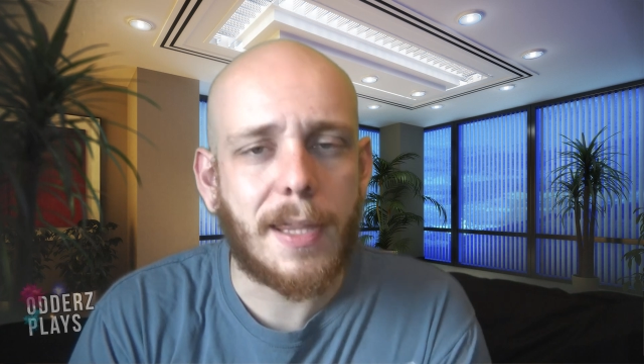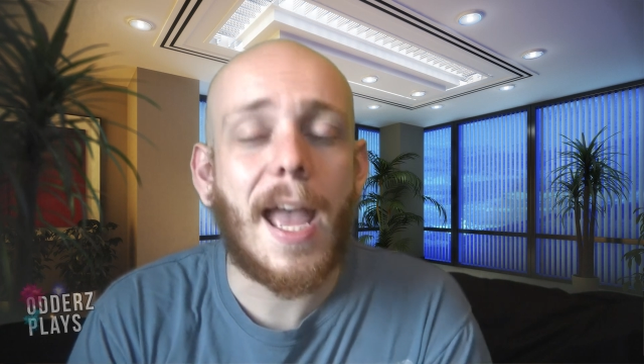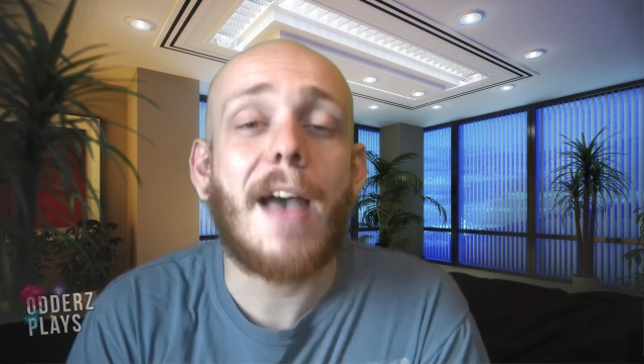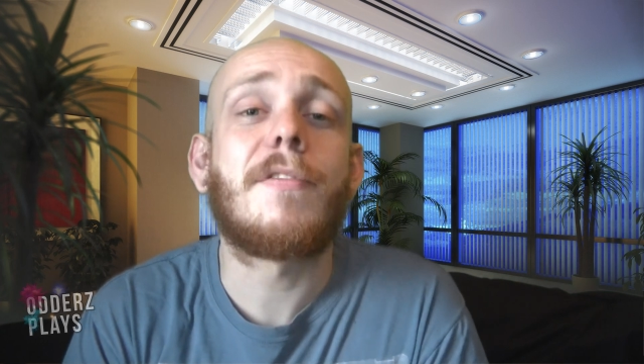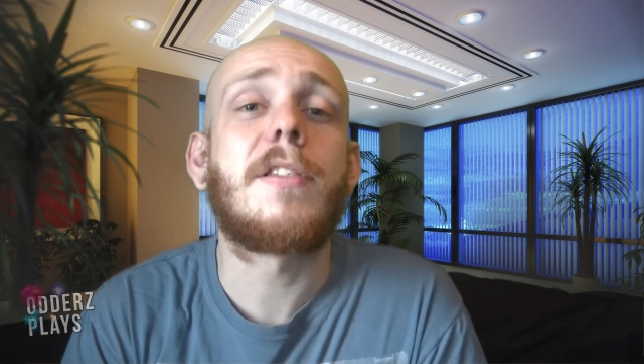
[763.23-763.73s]

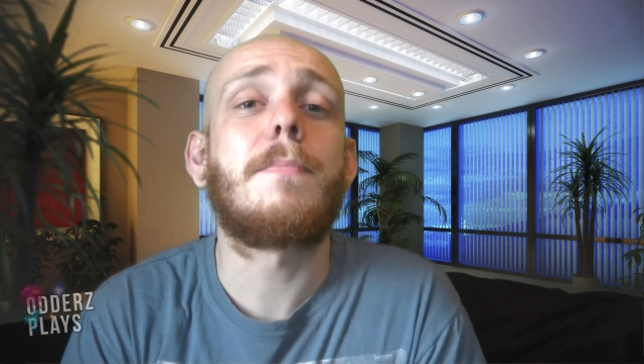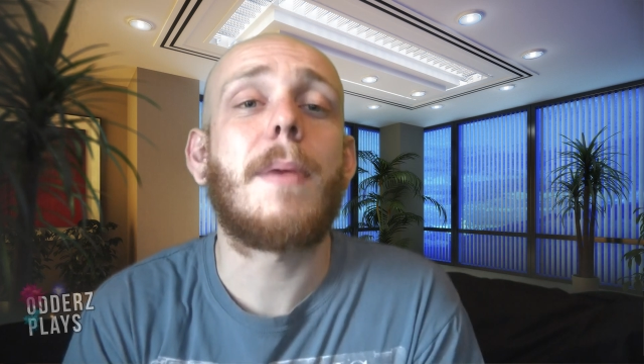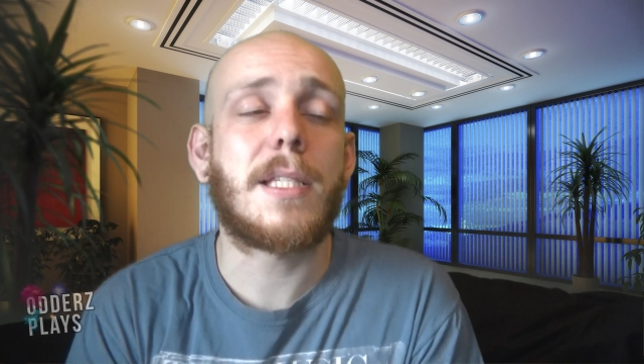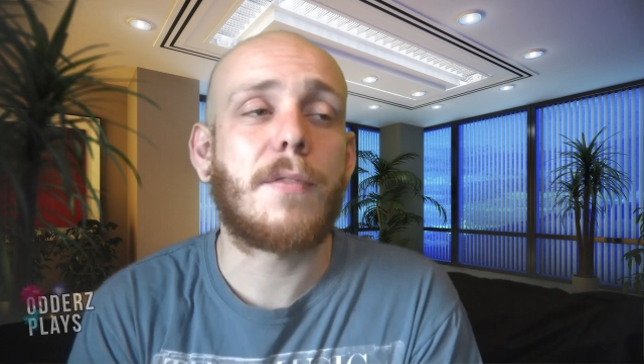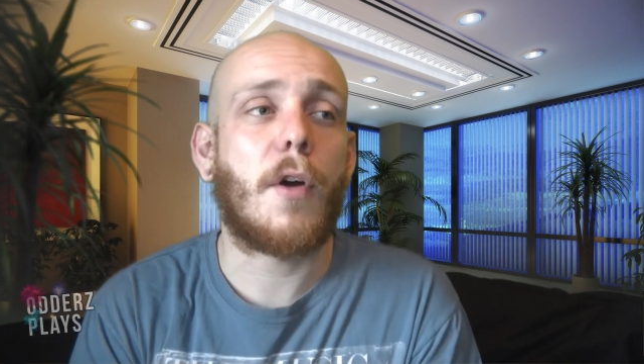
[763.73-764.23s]
They have
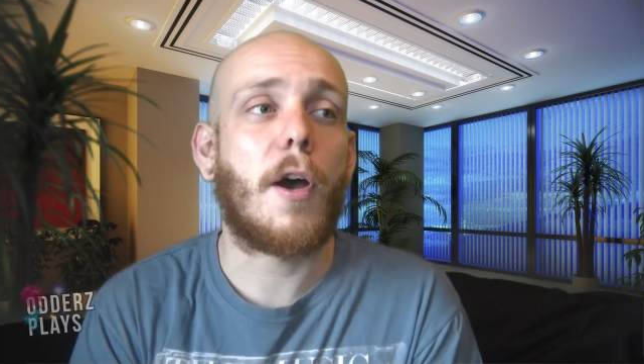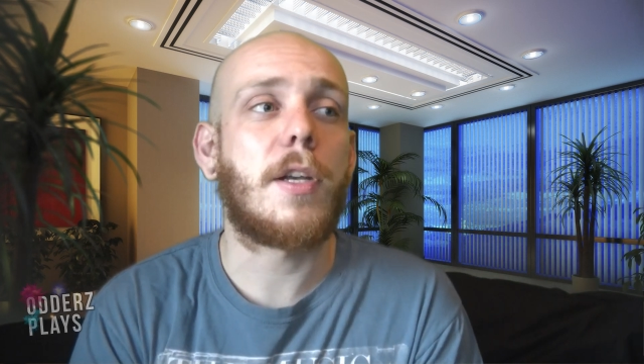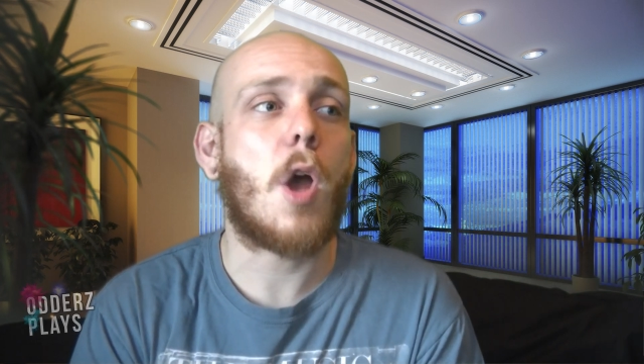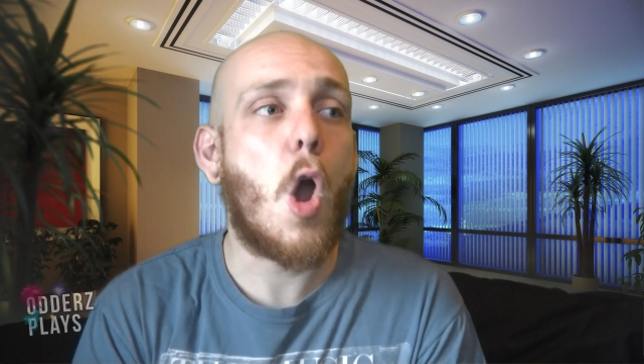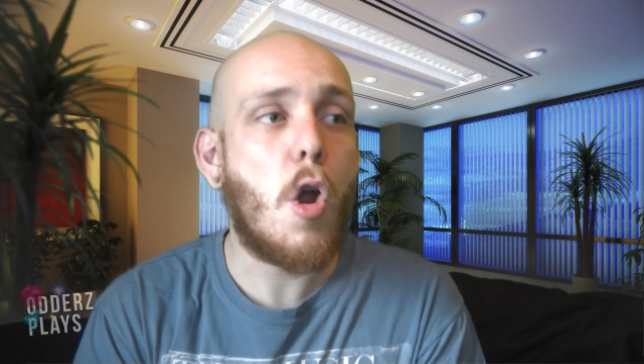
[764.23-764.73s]

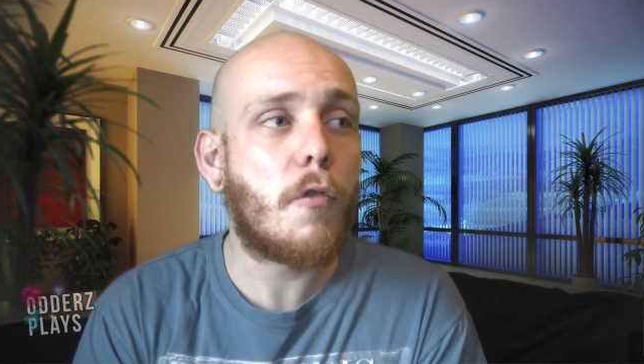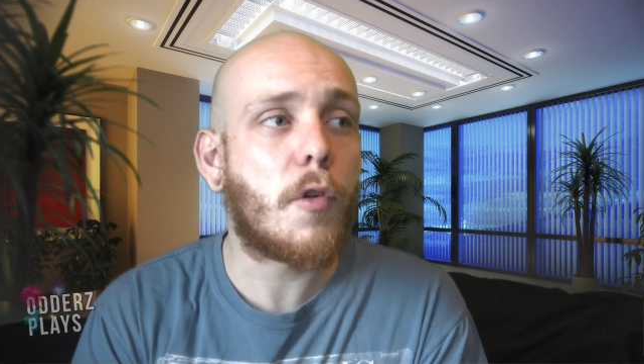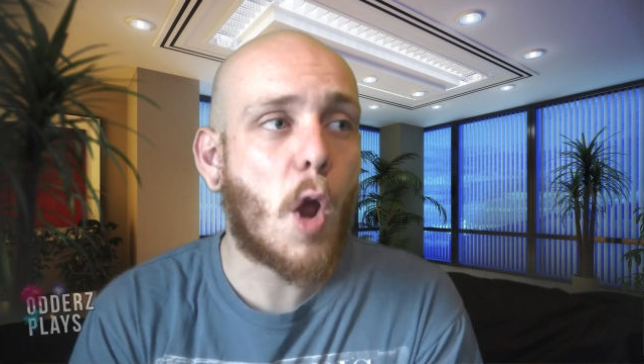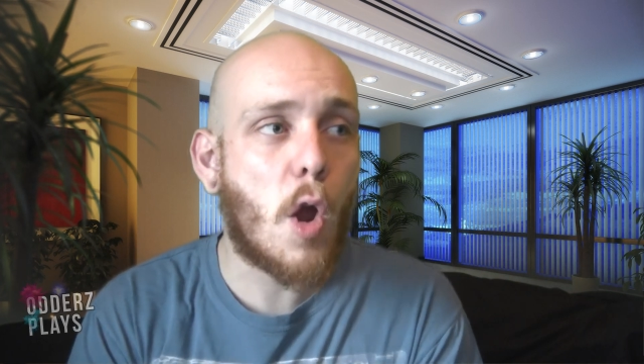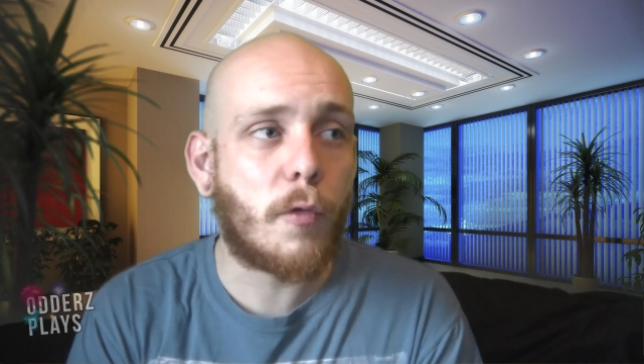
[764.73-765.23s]
specified over
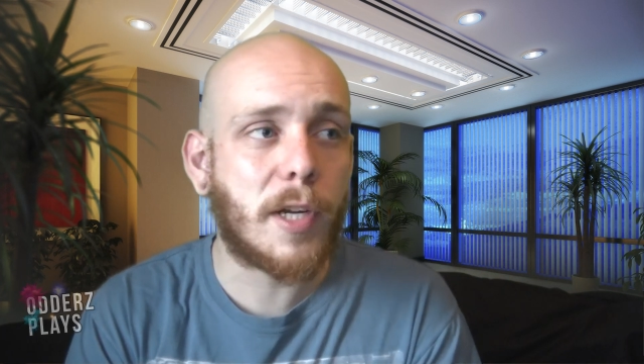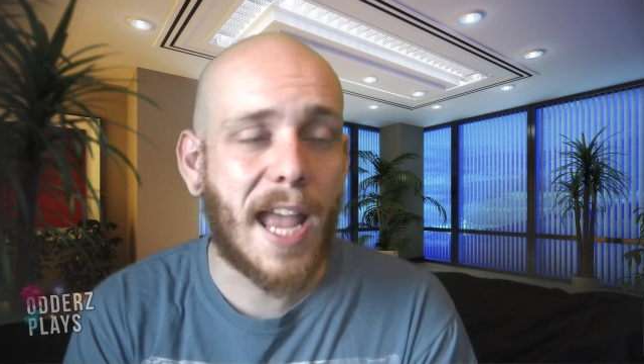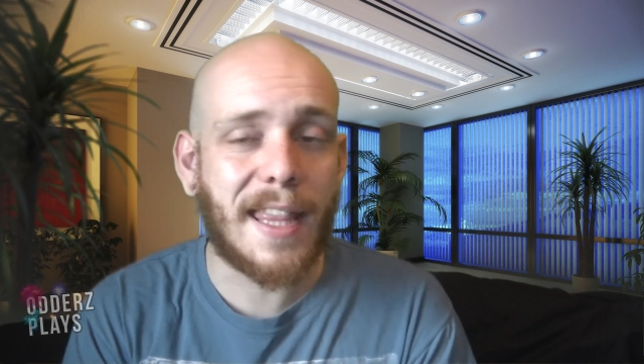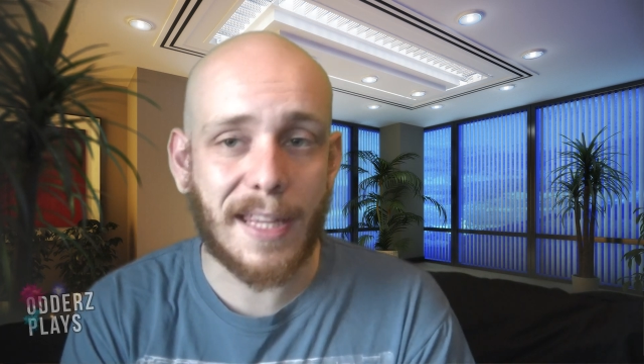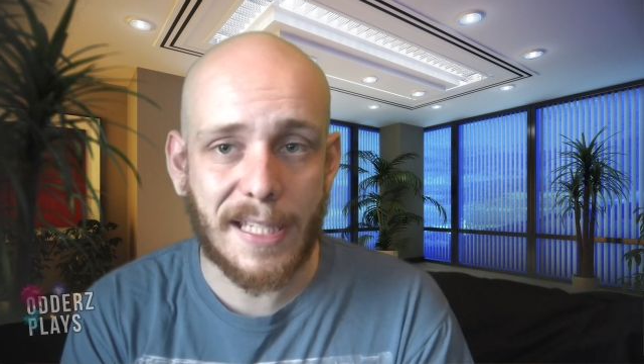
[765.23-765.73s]
and over
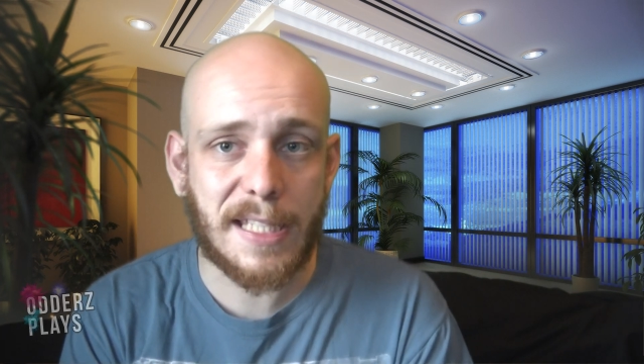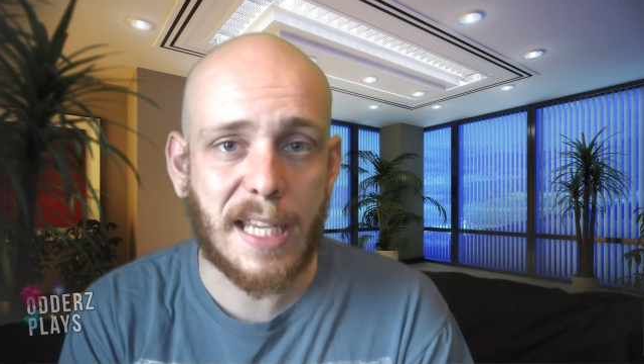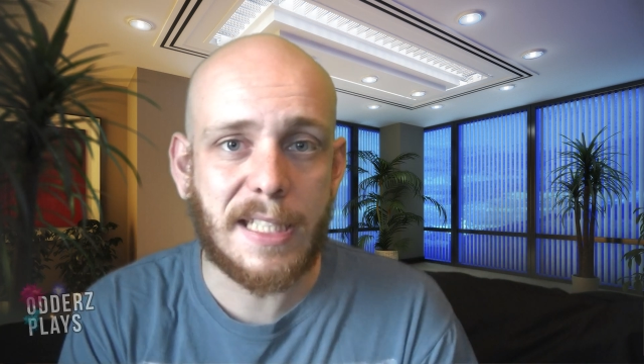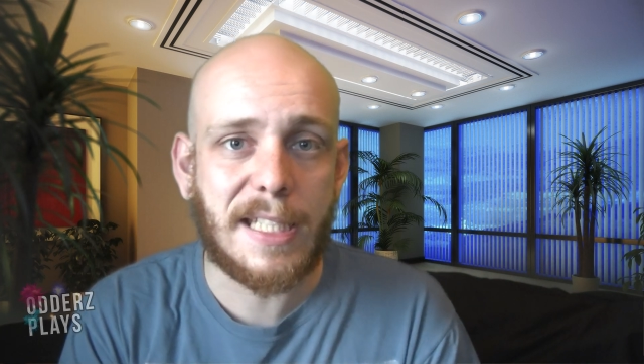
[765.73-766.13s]
again that this is a